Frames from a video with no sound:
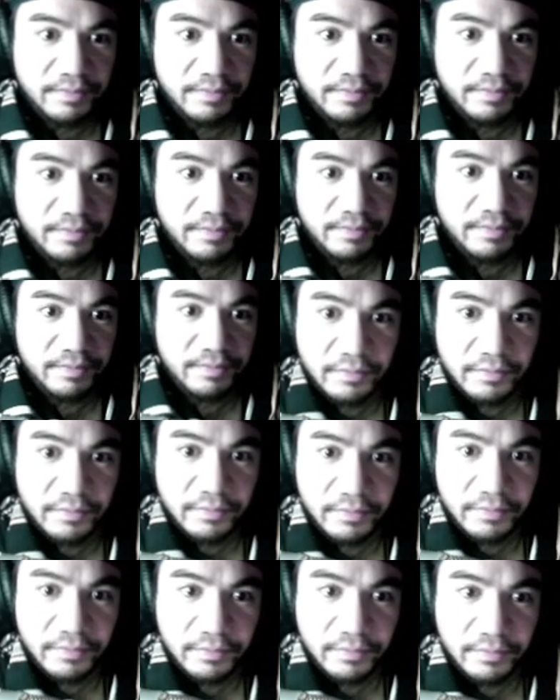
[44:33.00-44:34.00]

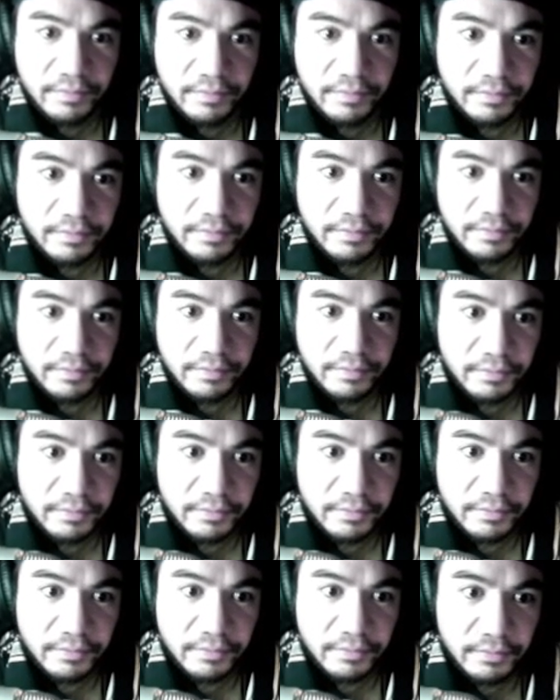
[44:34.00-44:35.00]

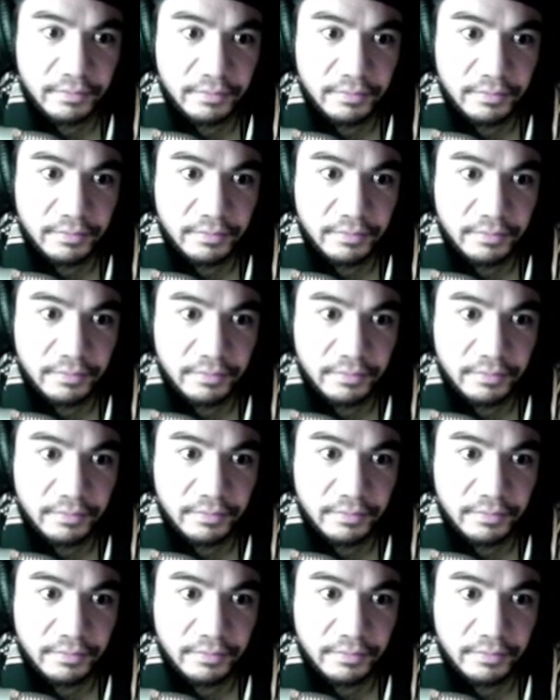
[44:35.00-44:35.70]
Nothing is said.